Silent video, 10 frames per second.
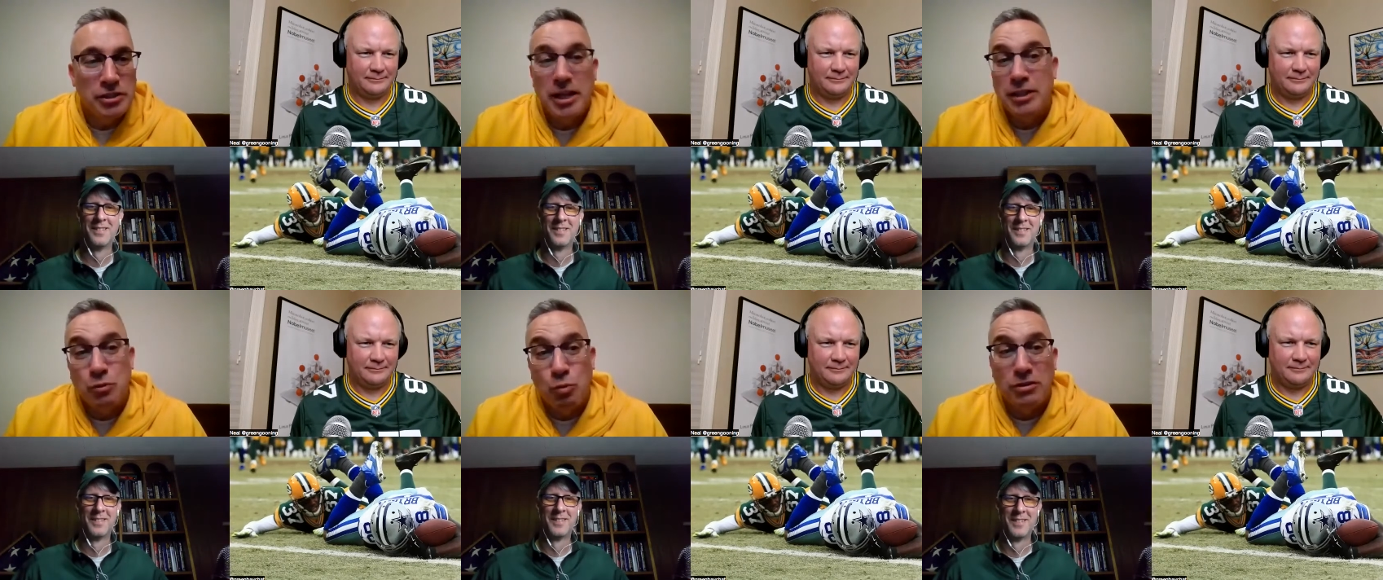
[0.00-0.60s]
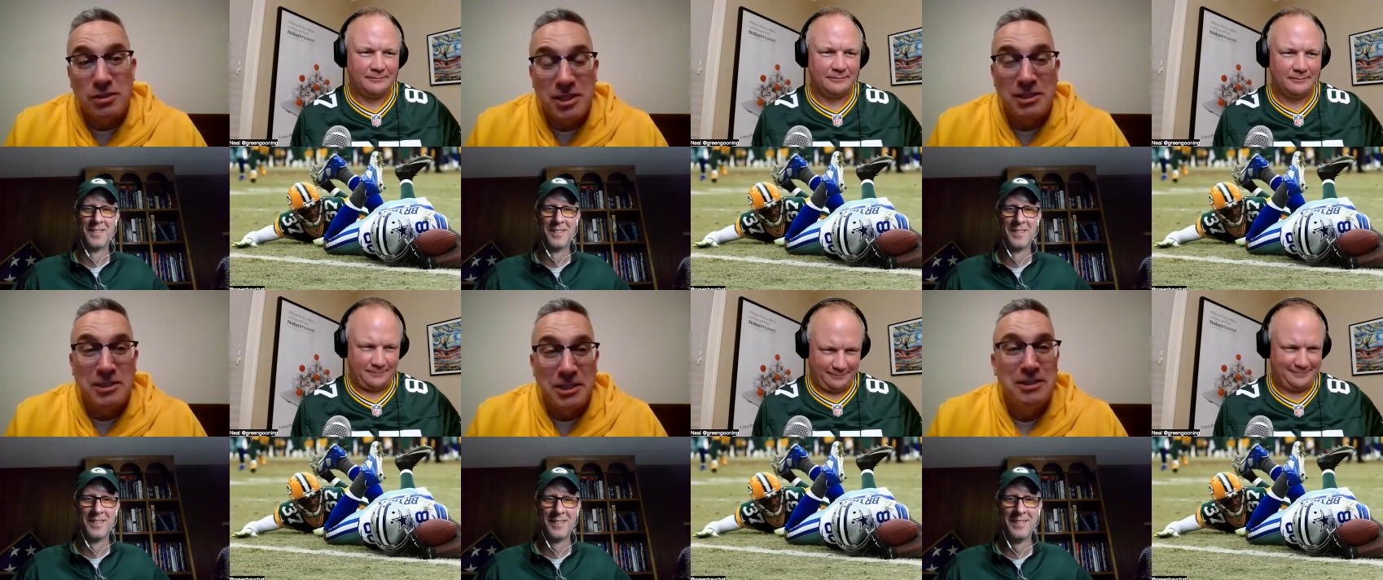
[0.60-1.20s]
Speaker 1: just gets worse,
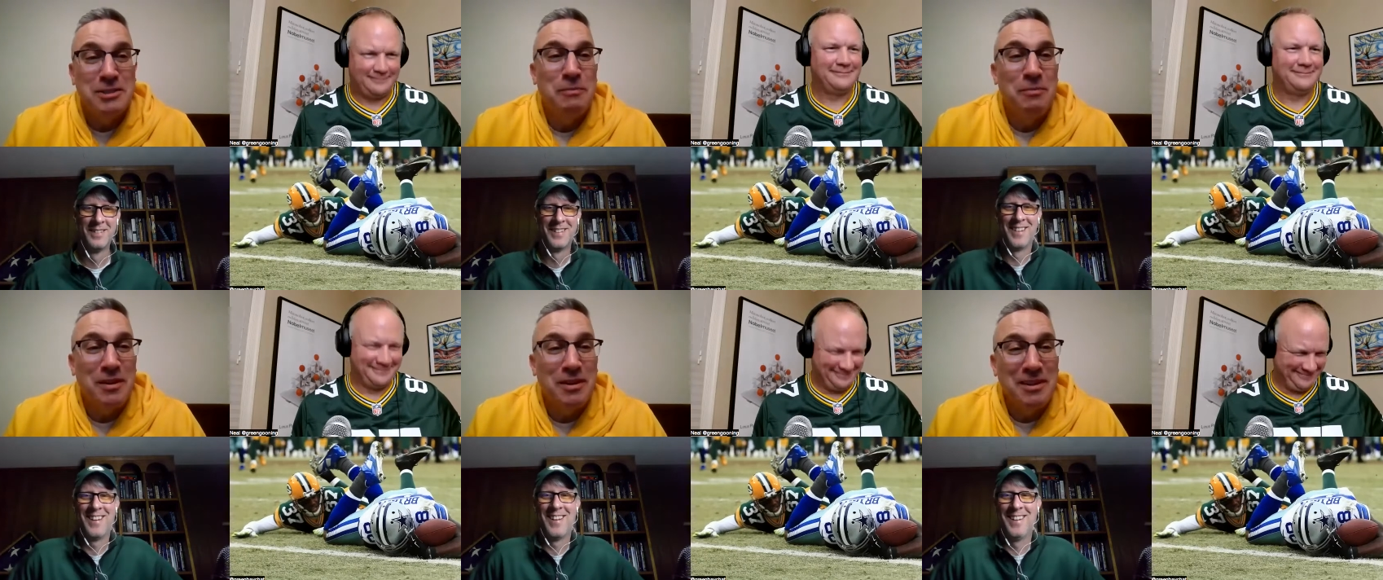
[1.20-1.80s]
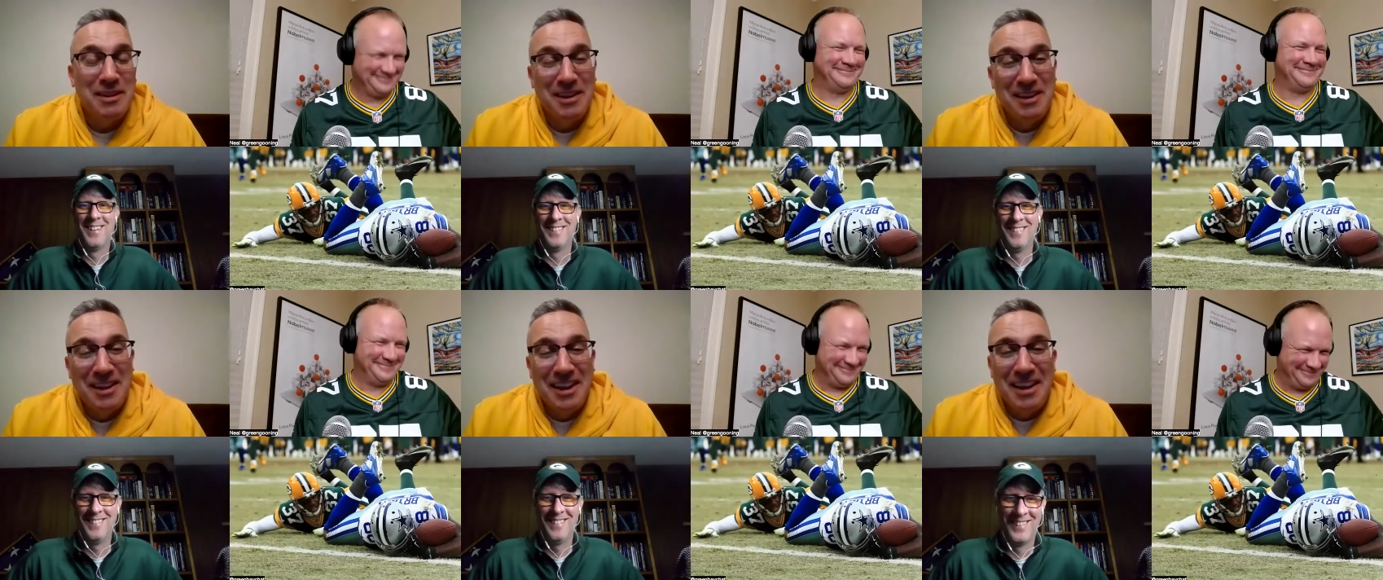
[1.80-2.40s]
doesn't
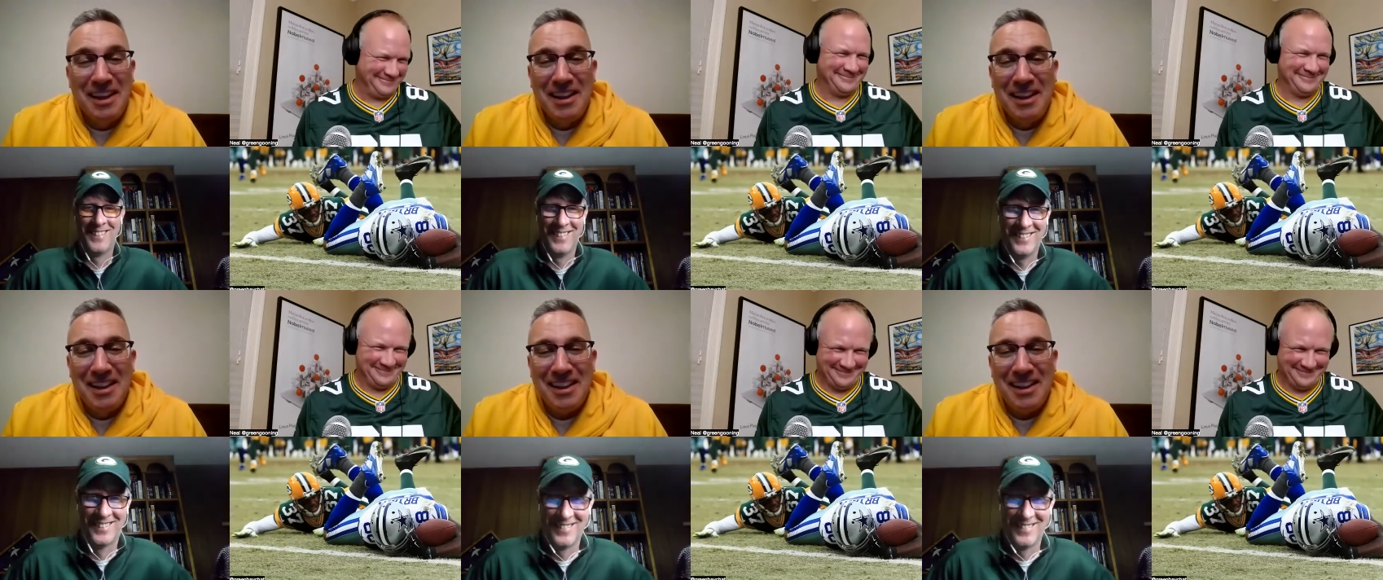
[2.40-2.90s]
it?